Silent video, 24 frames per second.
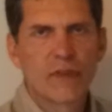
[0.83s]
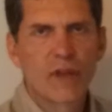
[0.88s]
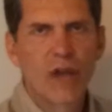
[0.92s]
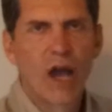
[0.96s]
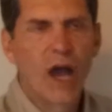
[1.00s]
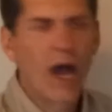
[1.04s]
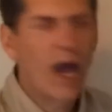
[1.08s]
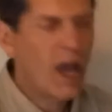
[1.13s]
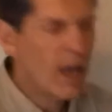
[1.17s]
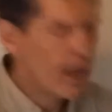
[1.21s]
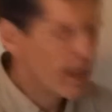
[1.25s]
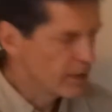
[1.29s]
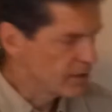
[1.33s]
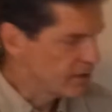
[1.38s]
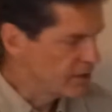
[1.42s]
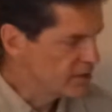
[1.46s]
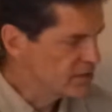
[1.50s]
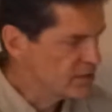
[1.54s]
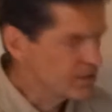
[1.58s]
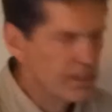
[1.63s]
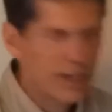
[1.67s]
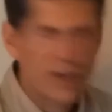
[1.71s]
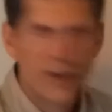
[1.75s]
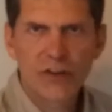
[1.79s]
Hi, this
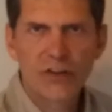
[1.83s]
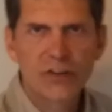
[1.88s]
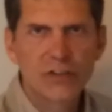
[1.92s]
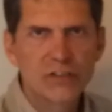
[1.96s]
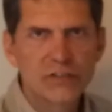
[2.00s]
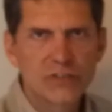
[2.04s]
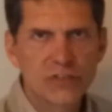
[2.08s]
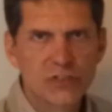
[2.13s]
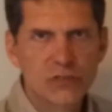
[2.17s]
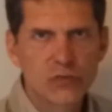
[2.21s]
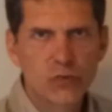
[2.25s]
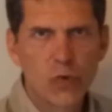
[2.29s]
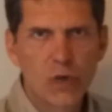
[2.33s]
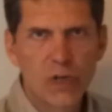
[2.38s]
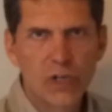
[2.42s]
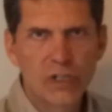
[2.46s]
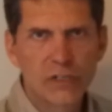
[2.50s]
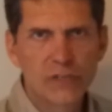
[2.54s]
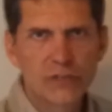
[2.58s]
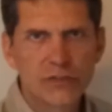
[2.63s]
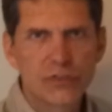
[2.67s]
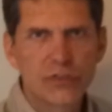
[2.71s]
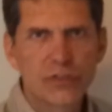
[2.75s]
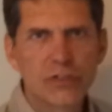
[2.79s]
is Daryl. Just
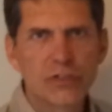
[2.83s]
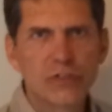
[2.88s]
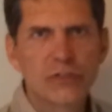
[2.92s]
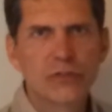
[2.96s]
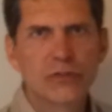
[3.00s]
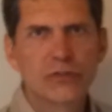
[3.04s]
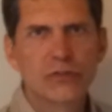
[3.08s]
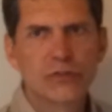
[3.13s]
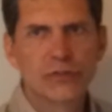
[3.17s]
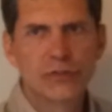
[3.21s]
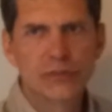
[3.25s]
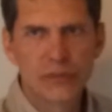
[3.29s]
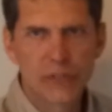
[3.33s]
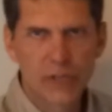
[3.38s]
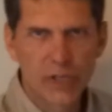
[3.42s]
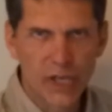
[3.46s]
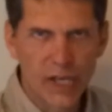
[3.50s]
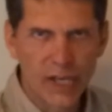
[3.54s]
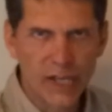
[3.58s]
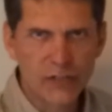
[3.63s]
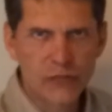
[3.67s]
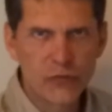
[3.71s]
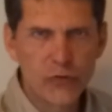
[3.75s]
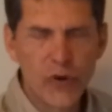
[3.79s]
wanted to
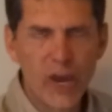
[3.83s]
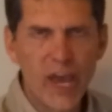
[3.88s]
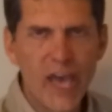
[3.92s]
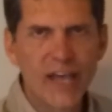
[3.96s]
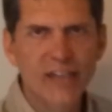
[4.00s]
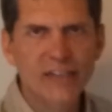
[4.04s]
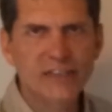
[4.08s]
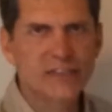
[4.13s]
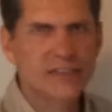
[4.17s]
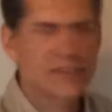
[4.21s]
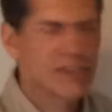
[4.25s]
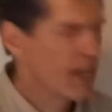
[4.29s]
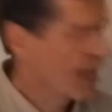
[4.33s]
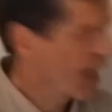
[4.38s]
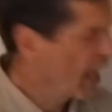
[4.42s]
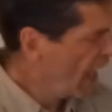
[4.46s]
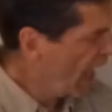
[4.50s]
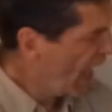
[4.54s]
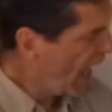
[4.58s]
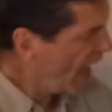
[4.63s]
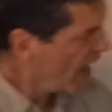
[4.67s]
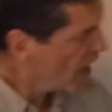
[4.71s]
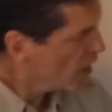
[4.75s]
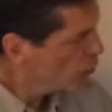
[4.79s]
address
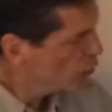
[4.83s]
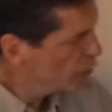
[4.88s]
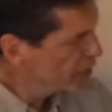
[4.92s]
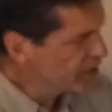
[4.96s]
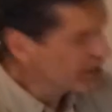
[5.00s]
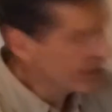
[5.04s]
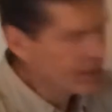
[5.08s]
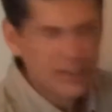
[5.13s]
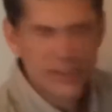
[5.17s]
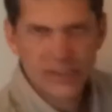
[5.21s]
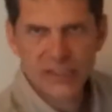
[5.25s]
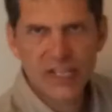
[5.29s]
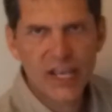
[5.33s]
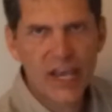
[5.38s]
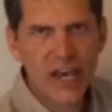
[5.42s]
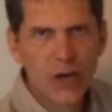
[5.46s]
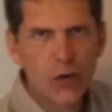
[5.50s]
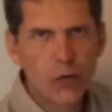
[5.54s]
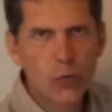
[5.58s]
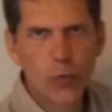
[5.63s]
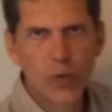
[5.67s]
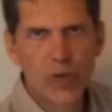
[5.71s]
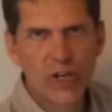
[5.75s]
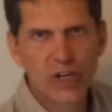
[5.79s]
how we can tell
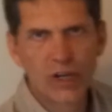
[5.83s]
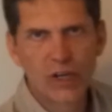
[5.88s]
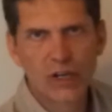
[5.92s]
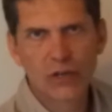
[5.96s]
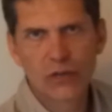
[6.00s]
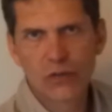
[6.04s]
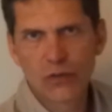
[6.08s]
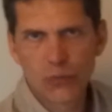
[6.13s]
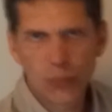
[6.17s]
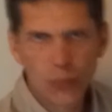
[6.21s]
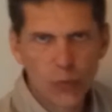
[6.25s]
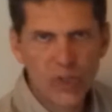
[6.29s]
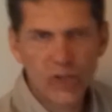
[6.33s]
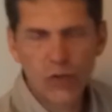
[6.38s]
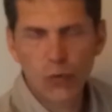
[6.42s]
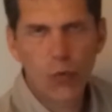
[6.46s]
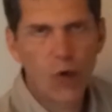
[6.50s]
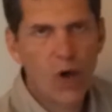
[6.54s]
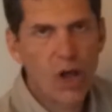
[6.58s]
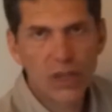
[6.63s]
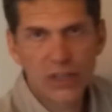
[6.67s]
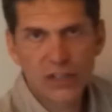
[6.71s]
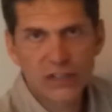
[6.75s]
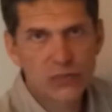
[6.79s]
when a
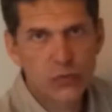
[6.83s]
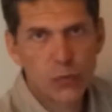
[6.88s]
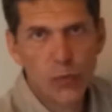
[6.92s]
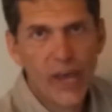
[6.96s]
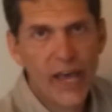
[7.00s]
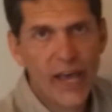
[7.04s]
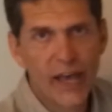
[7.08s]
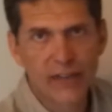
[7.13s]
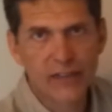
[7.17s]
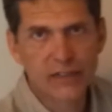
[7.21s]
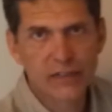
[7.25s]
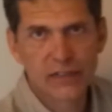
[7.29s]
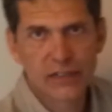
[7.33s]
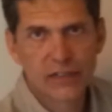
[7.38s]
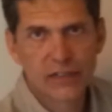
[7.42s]
wall is wet.